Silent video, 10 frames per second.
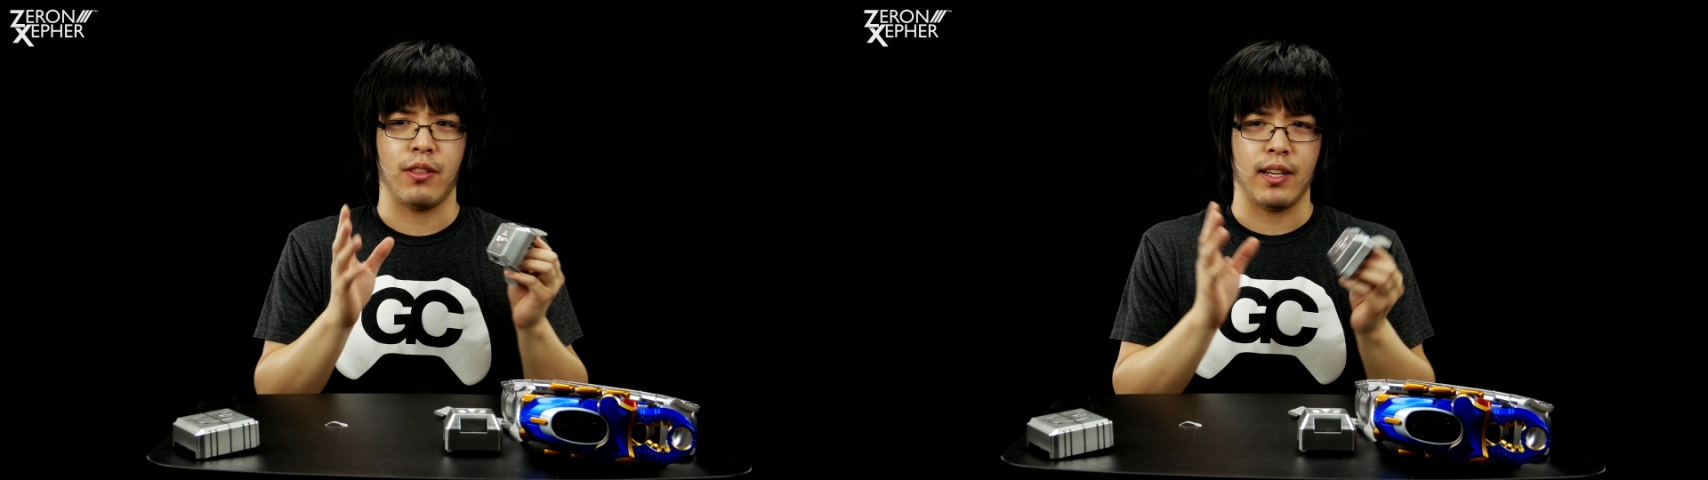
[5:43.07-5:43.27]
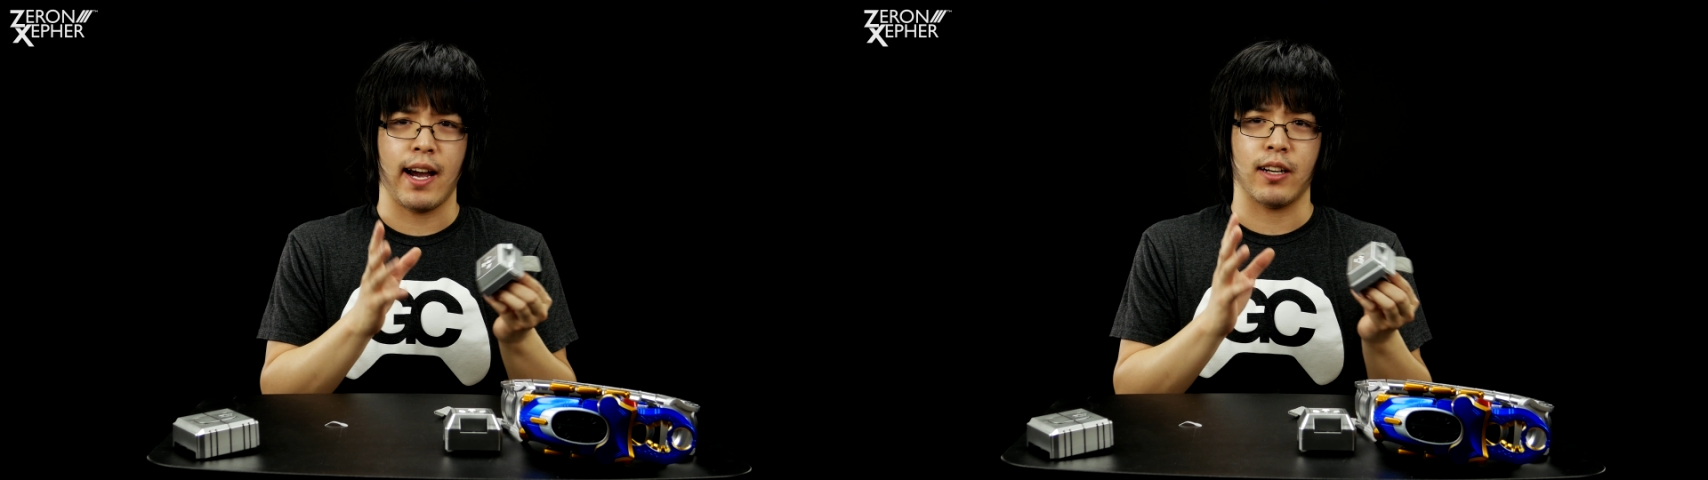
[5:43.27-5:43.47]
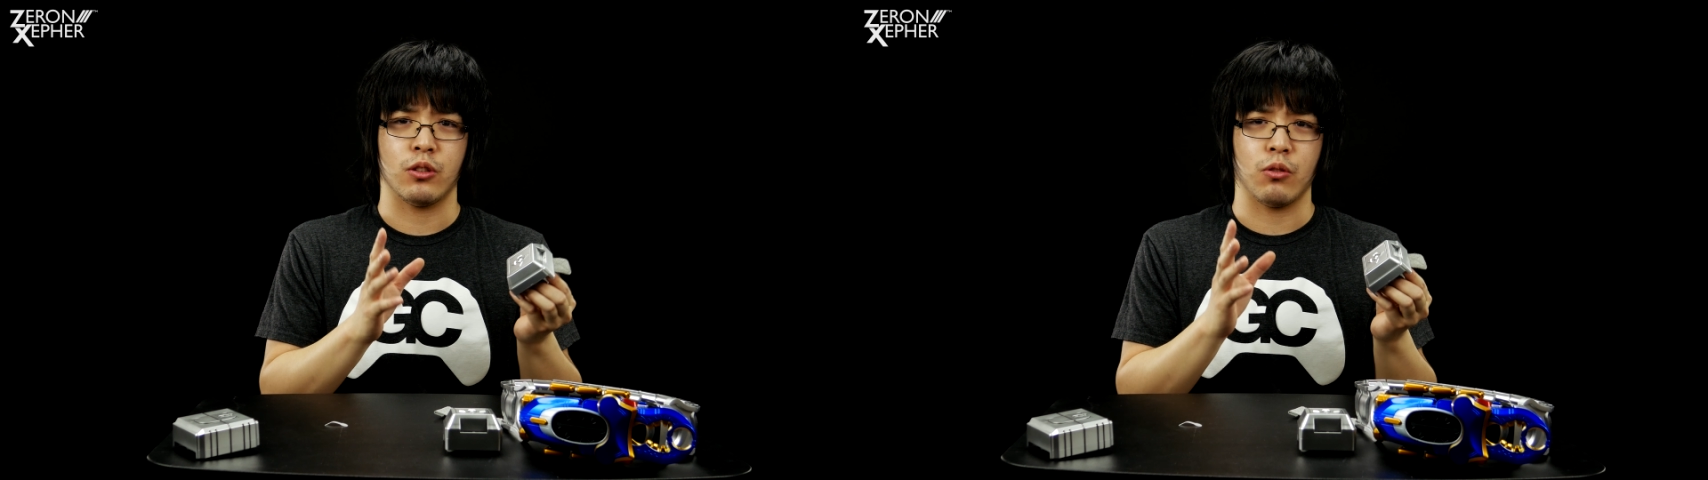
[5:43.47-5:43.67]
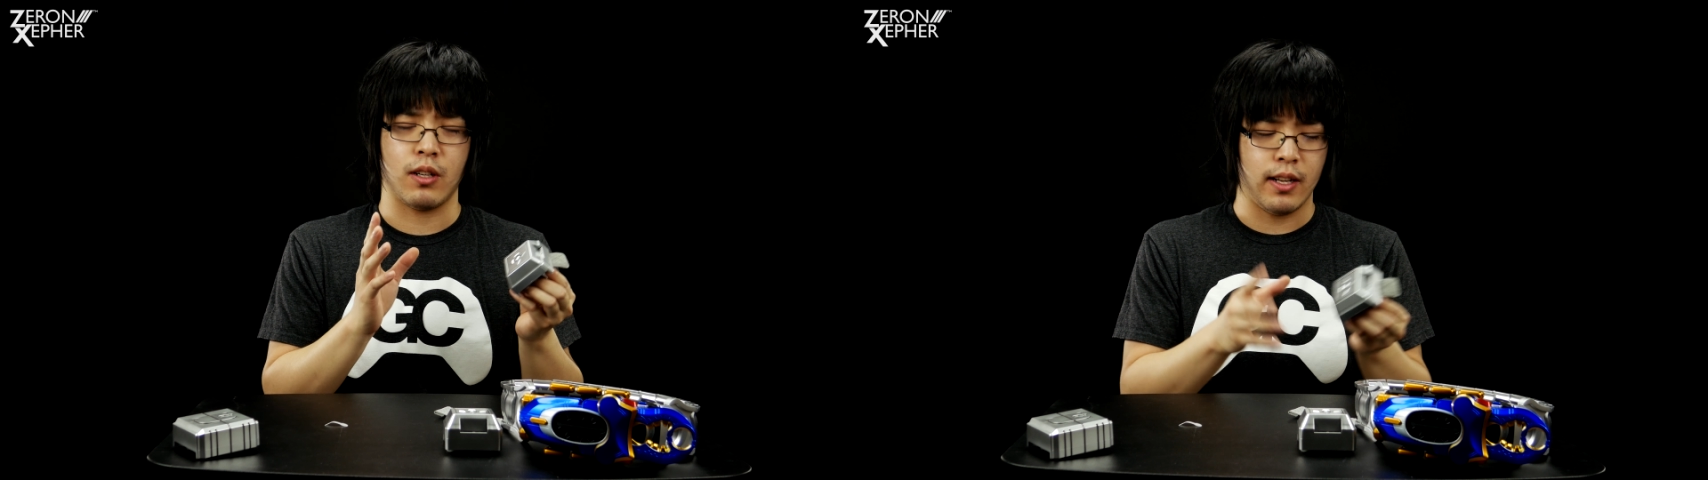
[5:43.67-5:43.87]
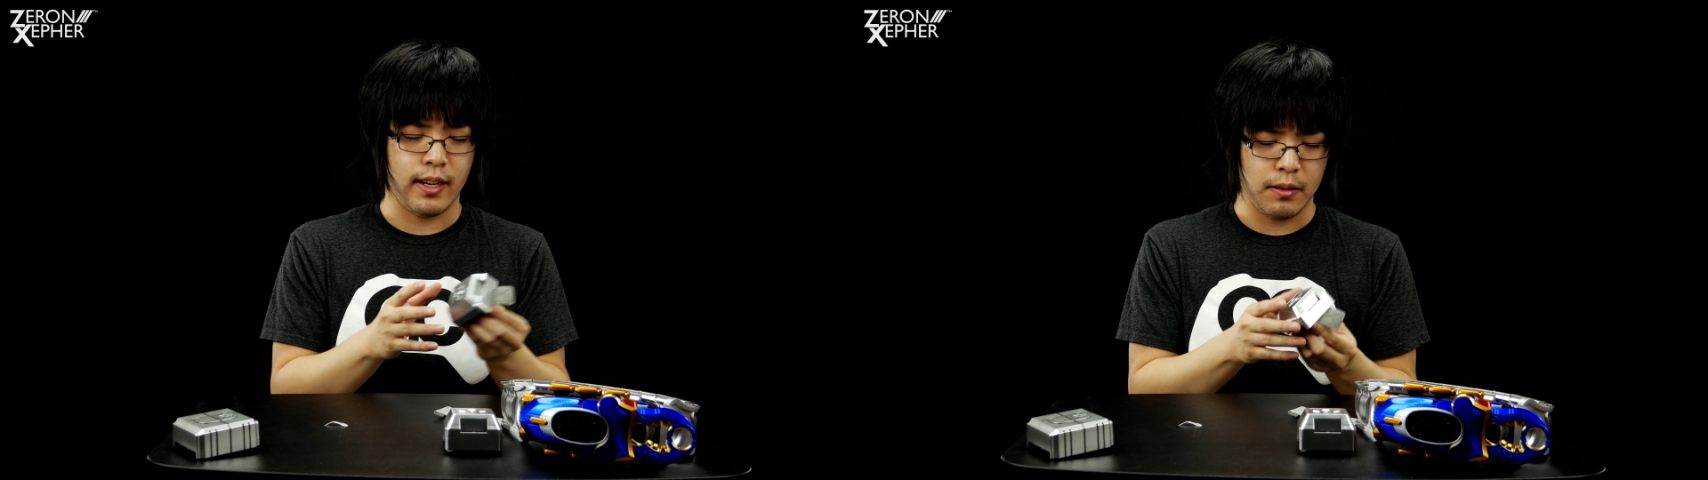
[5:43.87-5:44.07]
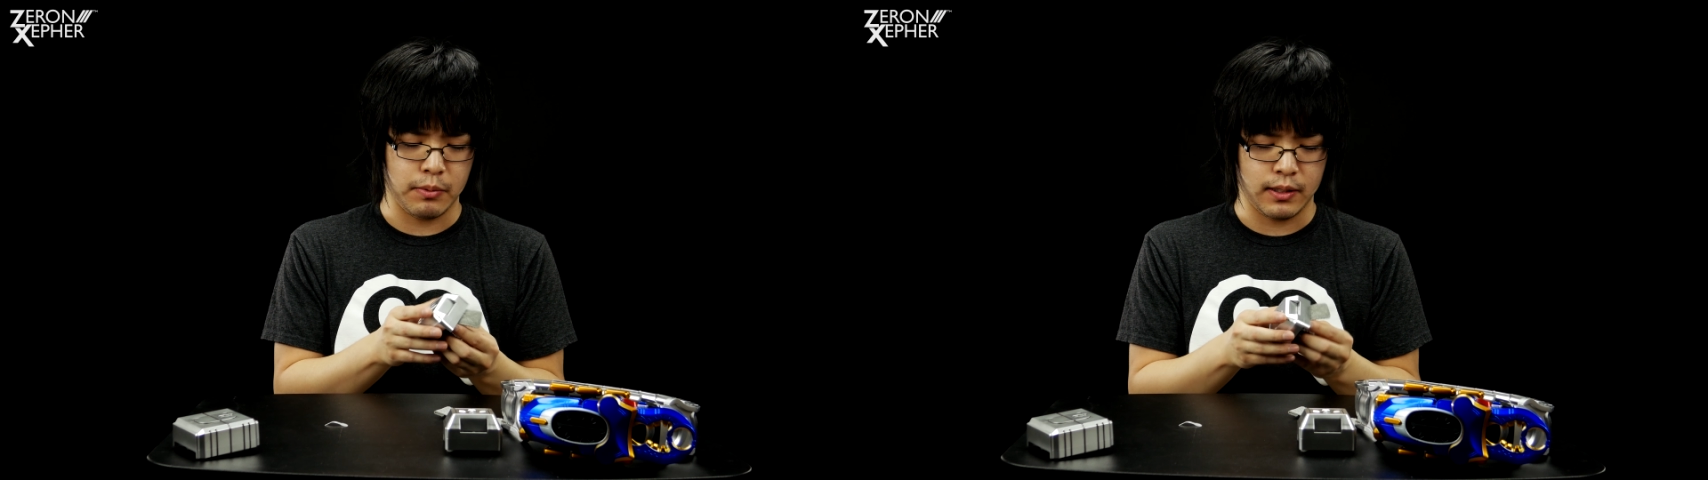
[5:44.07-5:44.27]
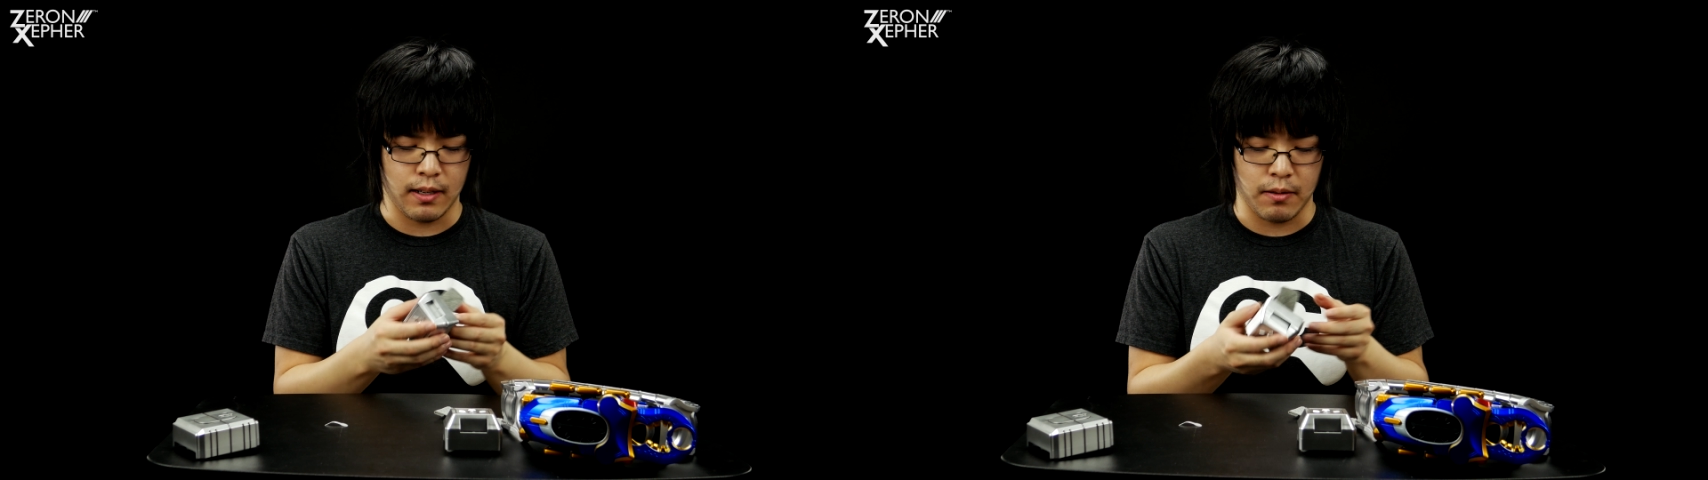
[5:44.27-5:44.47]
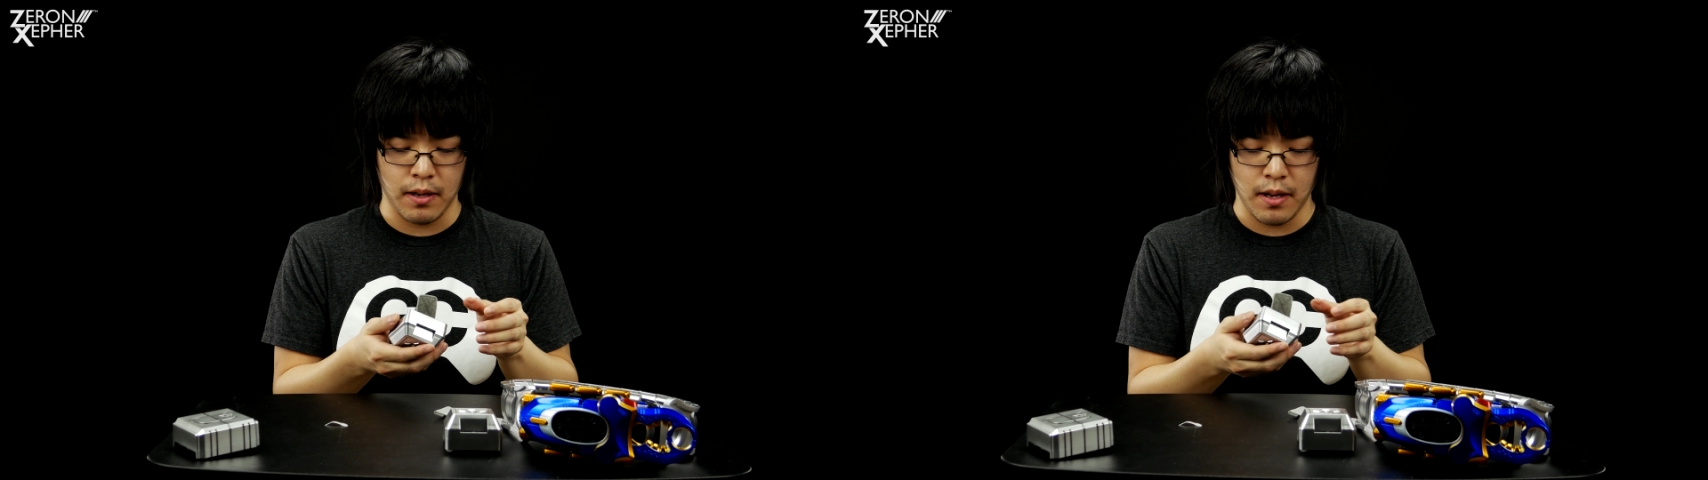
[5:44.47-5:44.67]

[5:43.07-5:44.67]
the actual clock up sound.